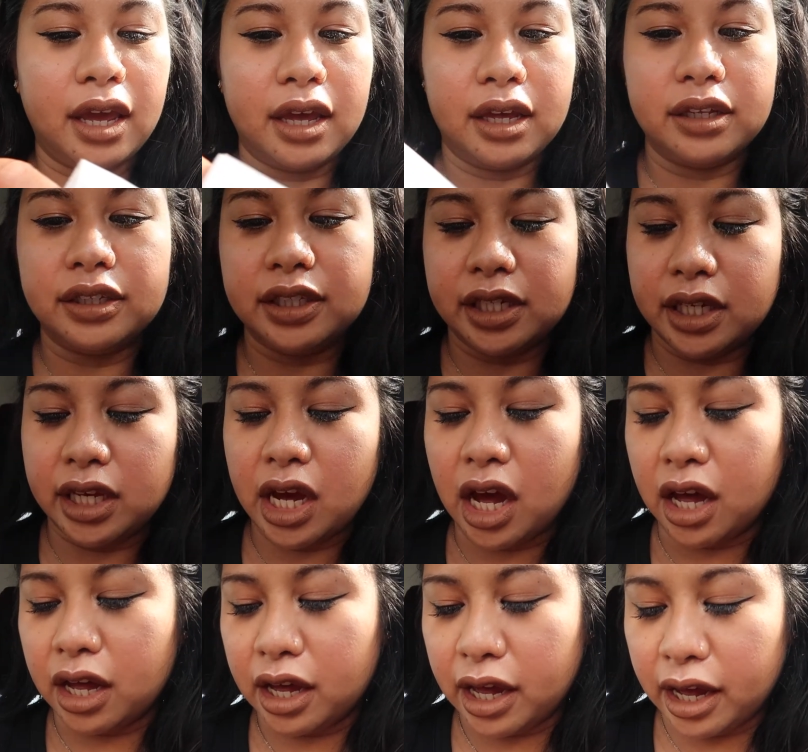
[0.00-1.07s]
and
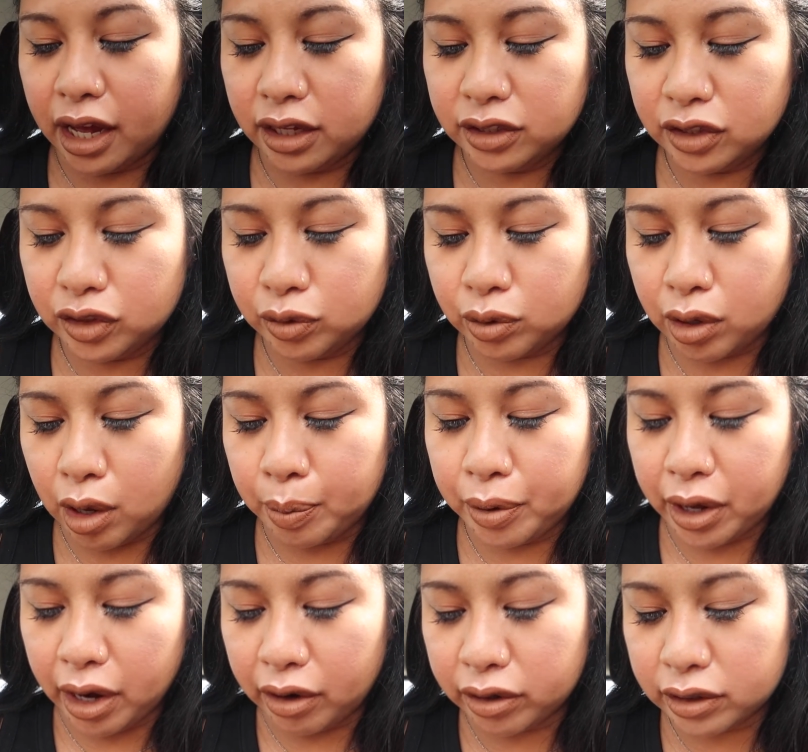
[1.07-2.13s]
yeah, I had to do a couple
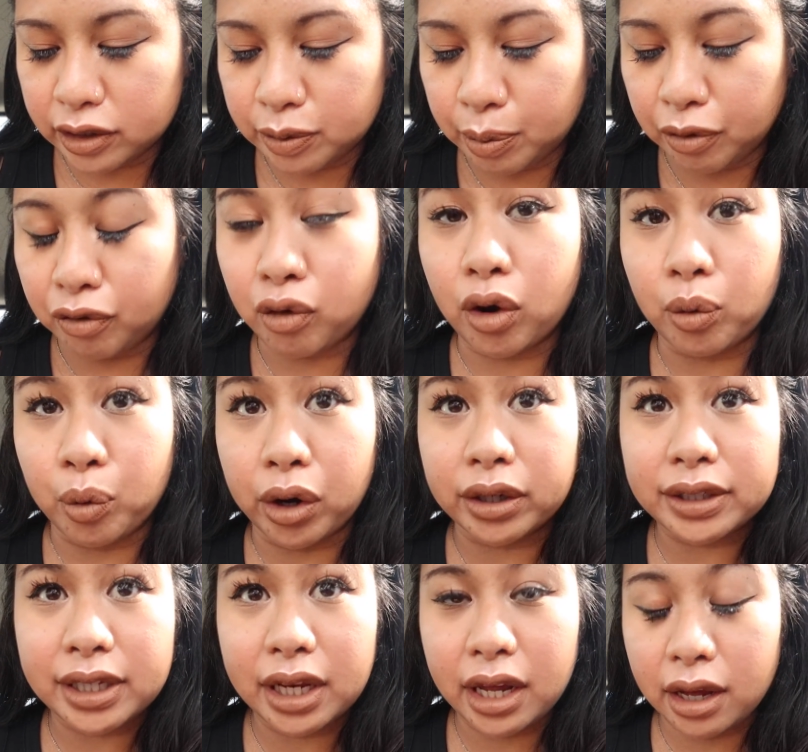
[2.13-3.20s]
errands before
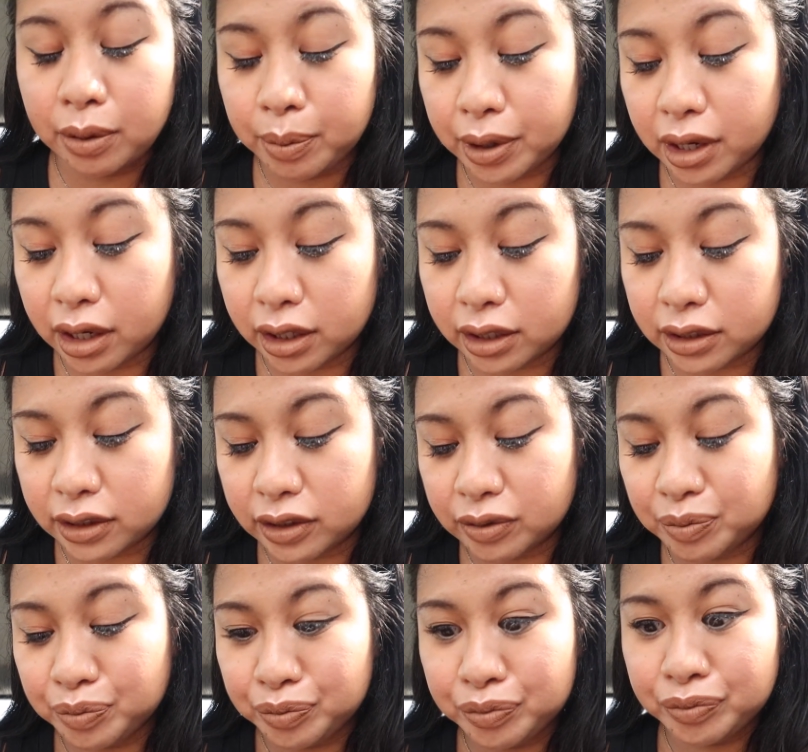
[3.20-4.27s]
work today
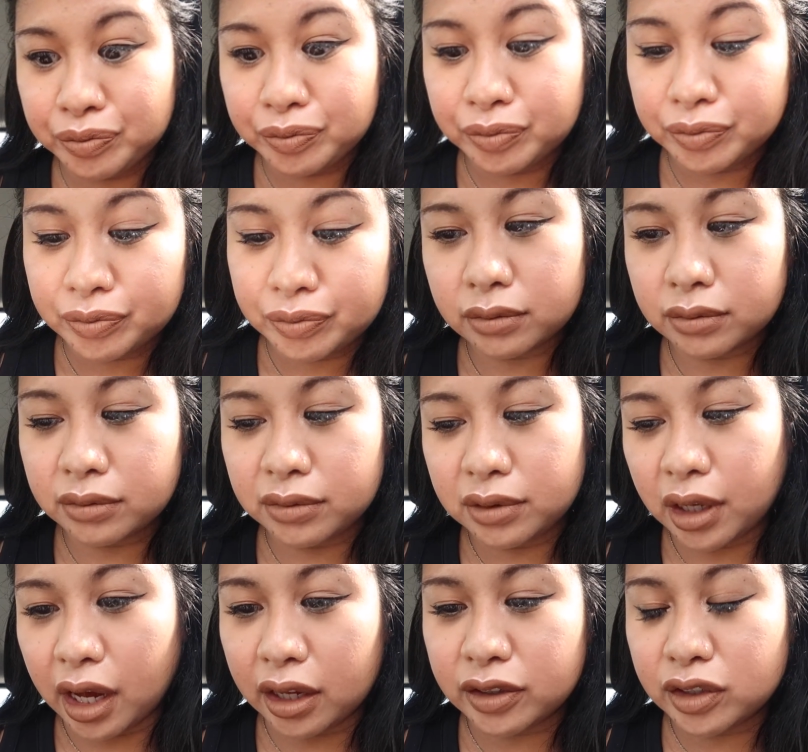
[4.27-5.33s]
because
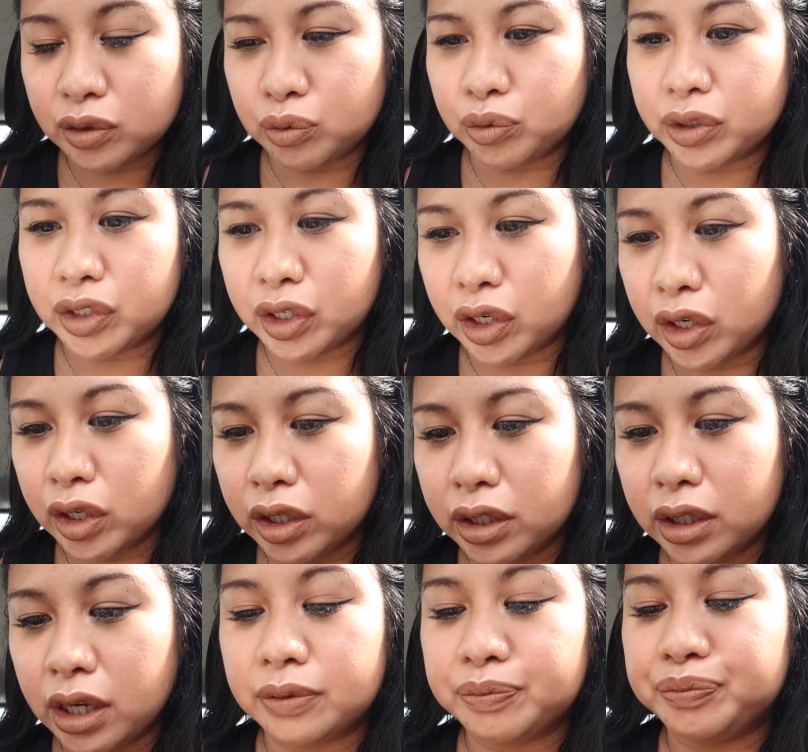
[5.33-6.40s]
I had to return
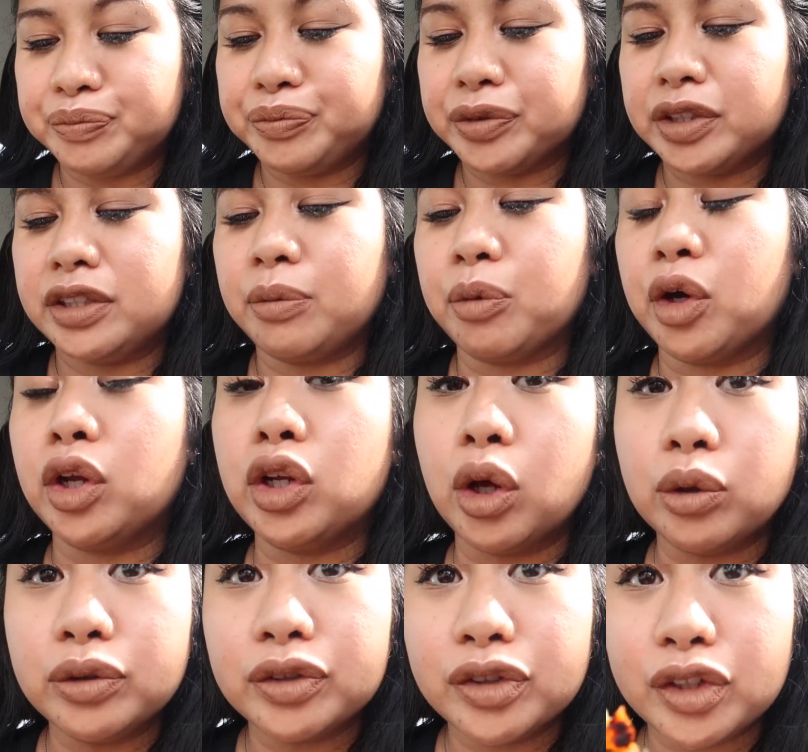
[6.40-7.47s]
some
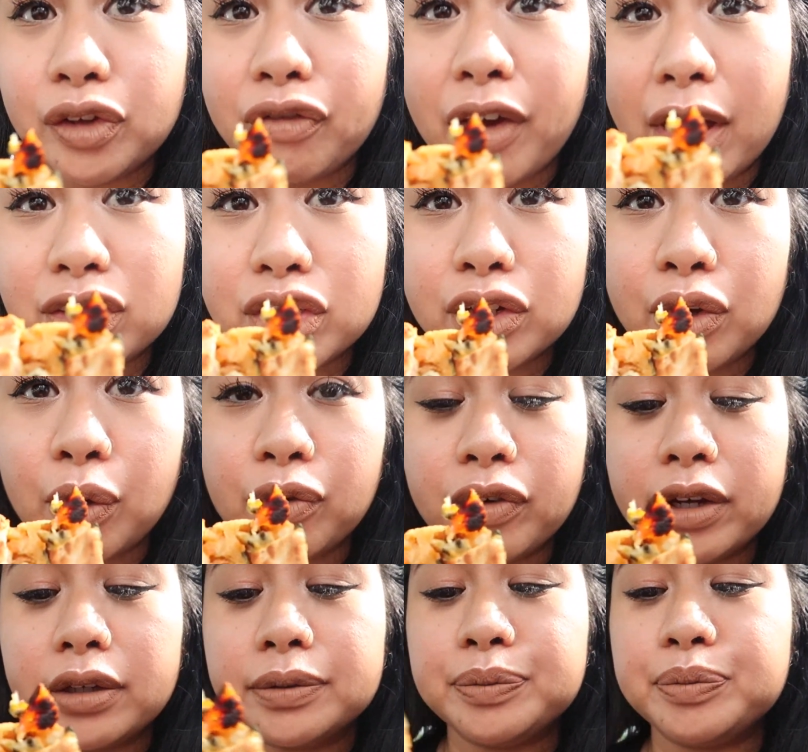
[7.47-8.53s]
clothes to Fashion
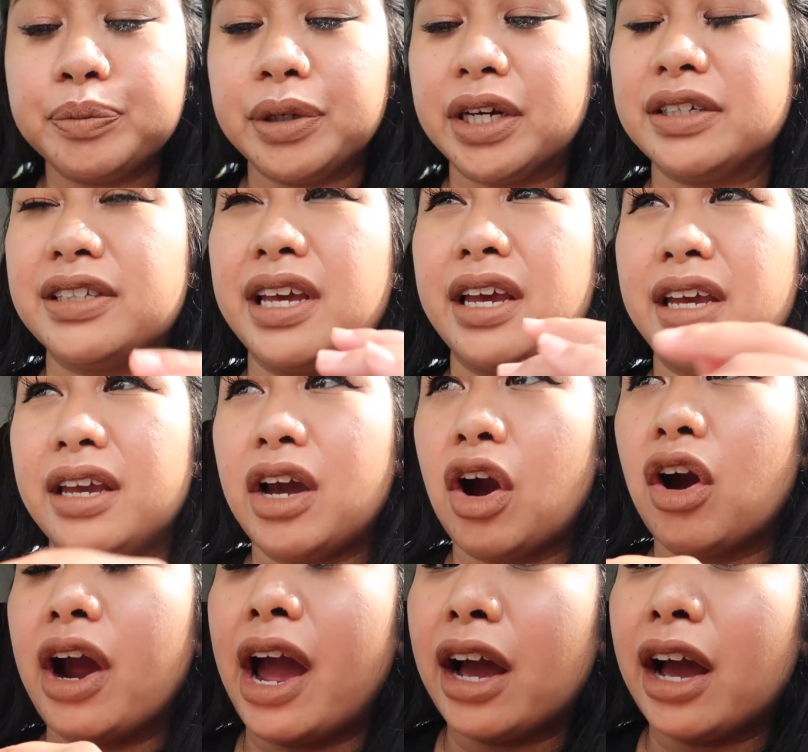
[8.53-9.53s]
Nova because they are